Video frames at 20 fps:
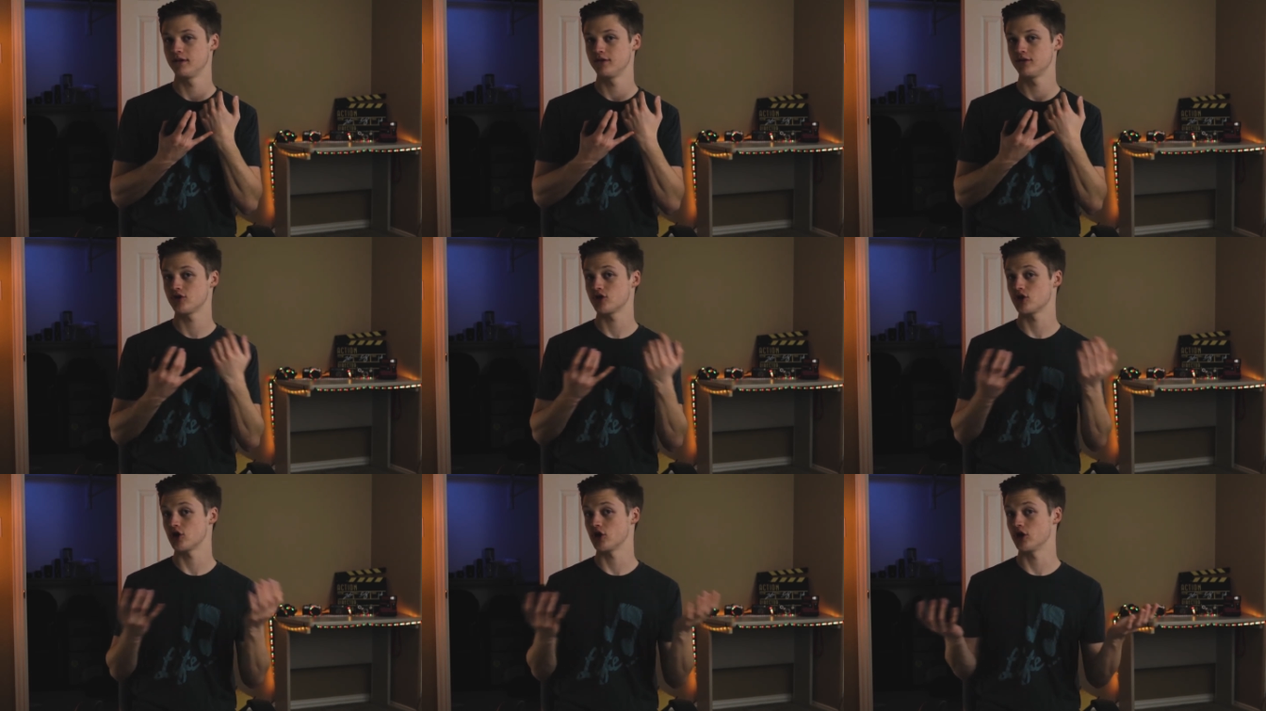
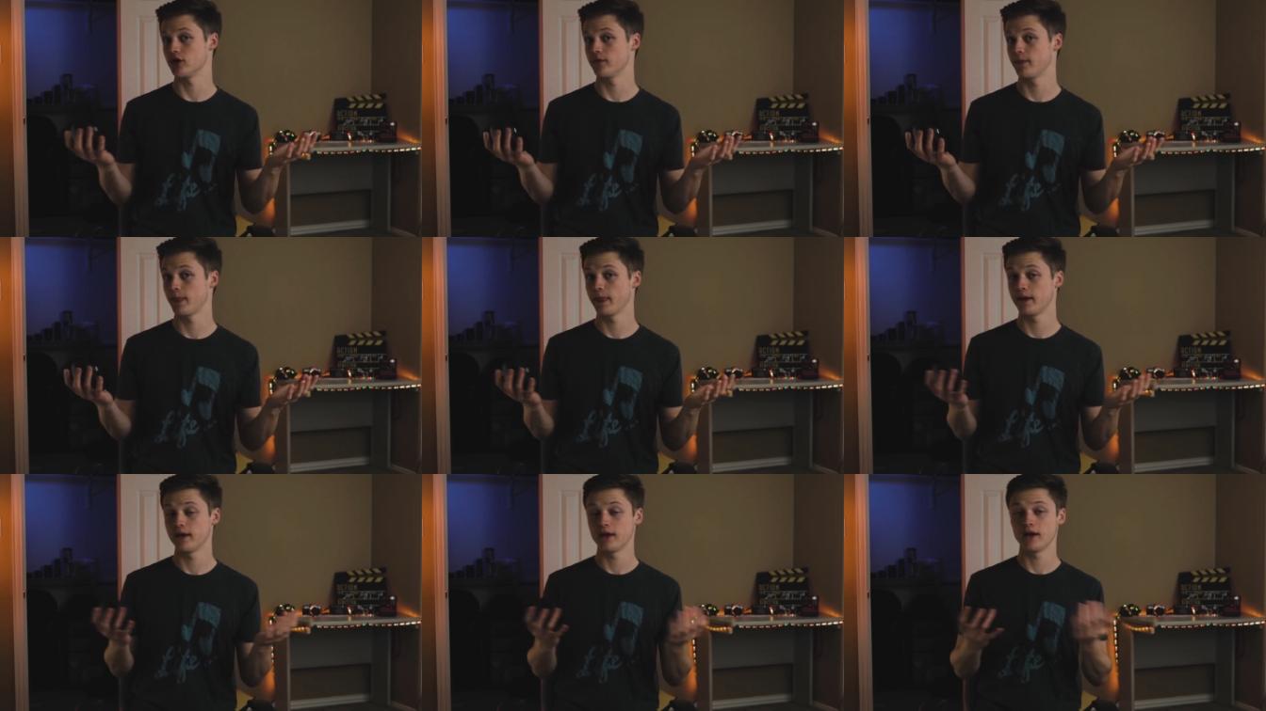Sure.
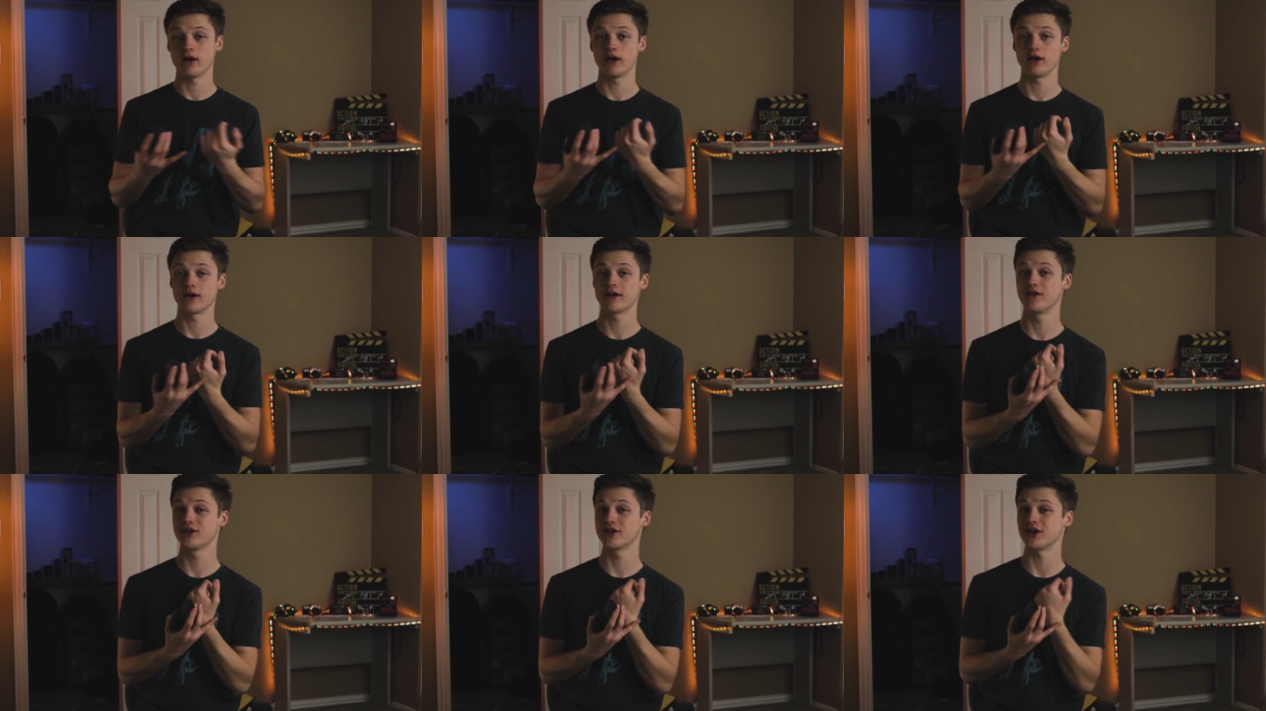
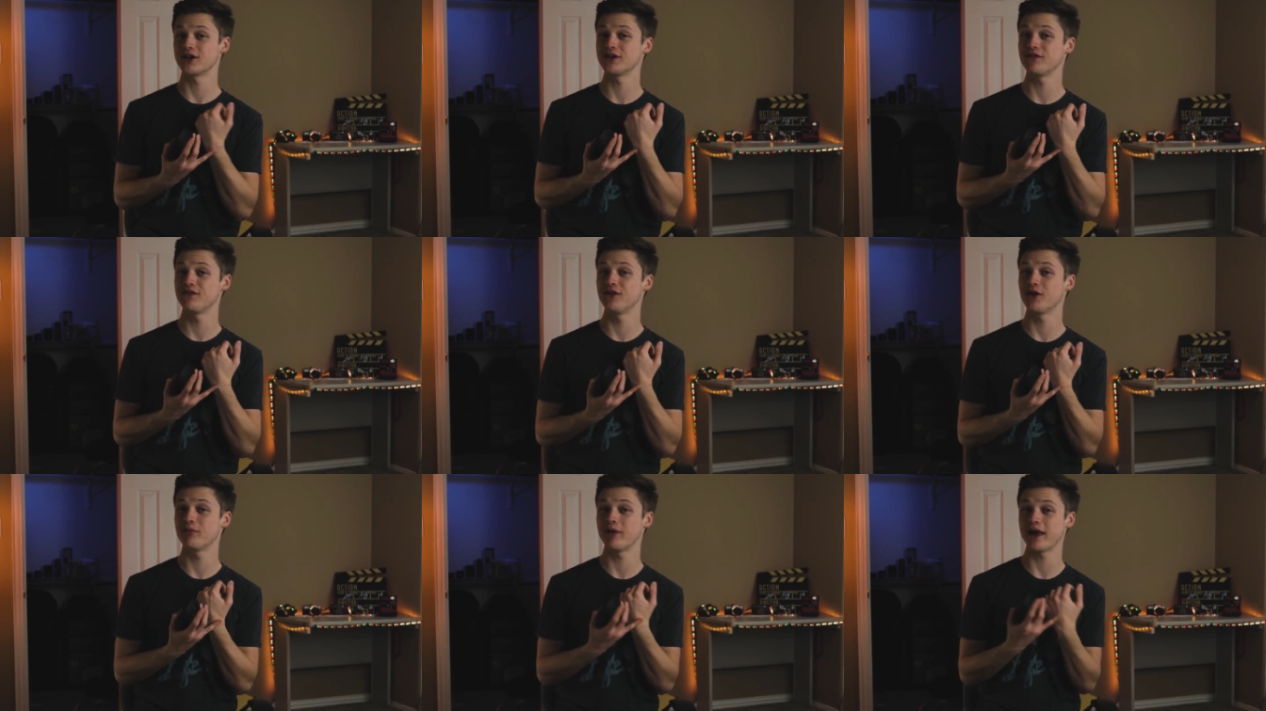I'll start to
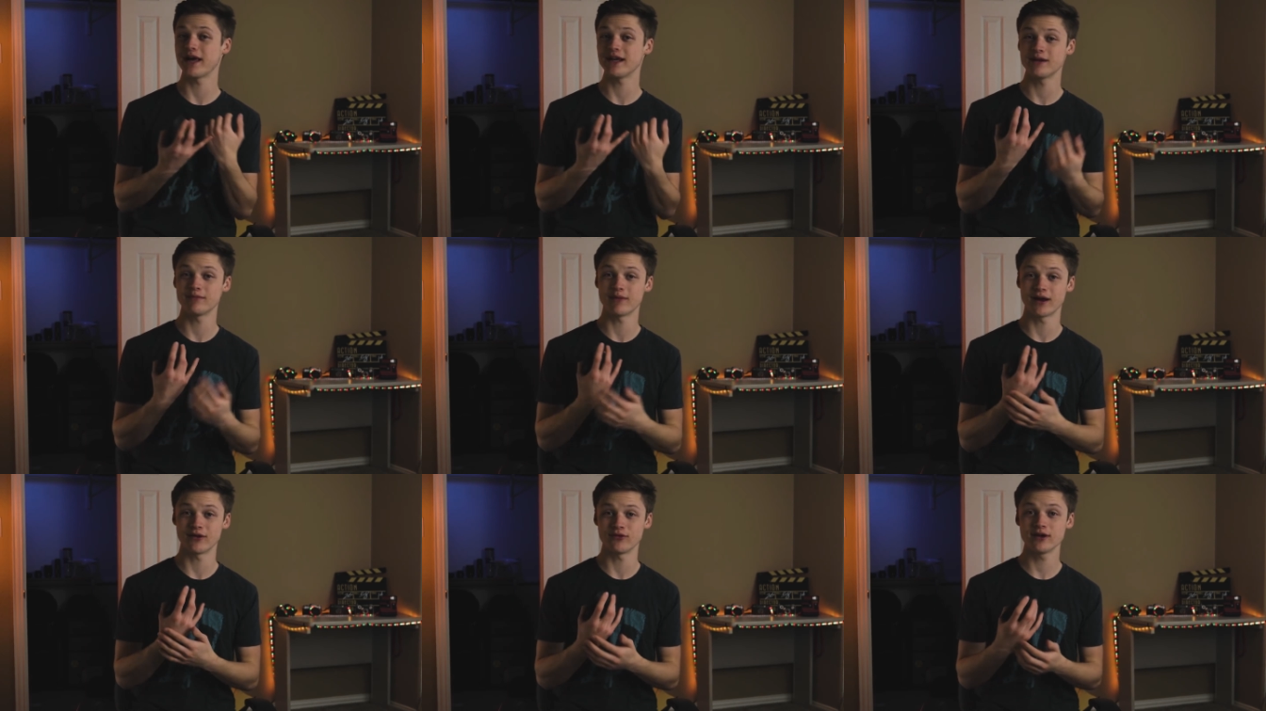feel pain
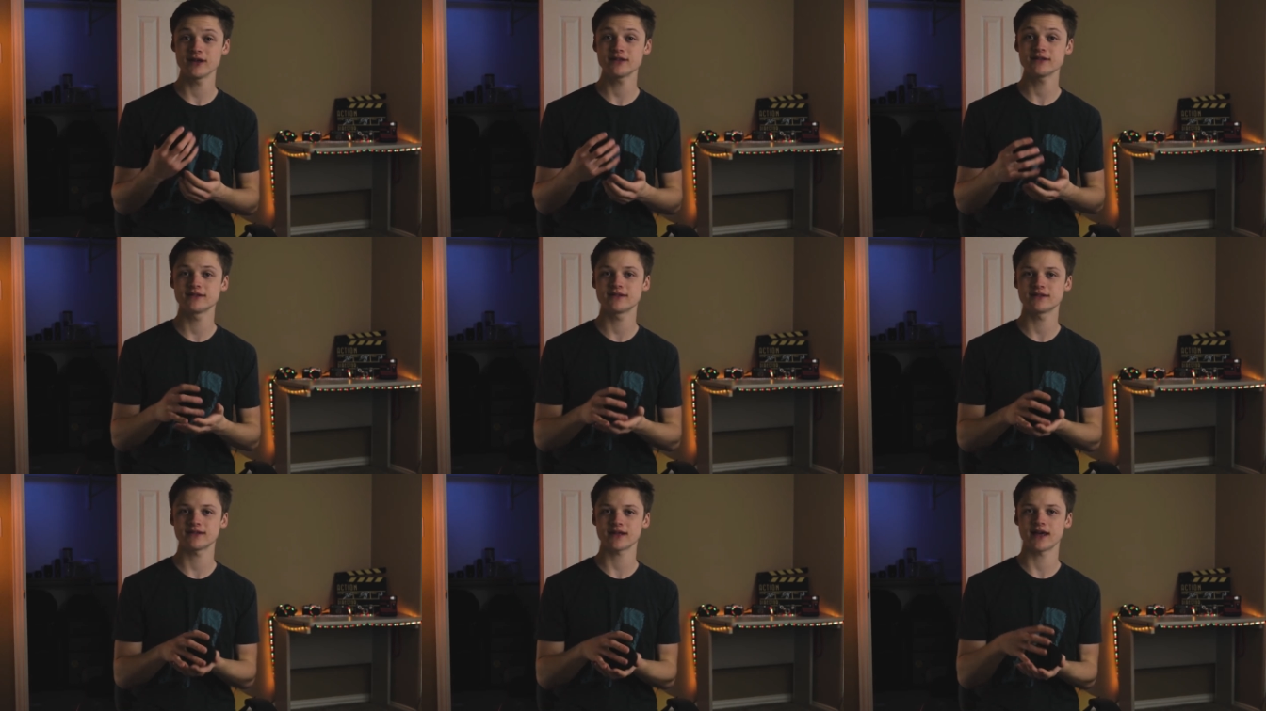in my
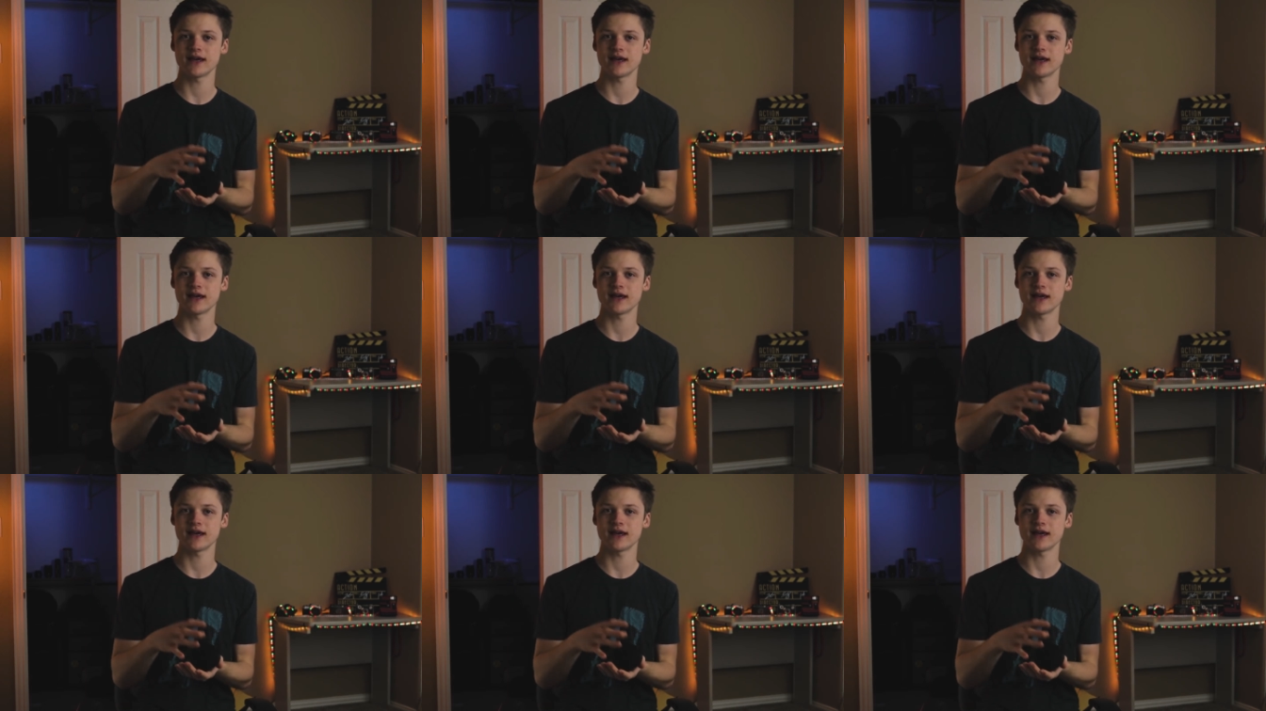wrists,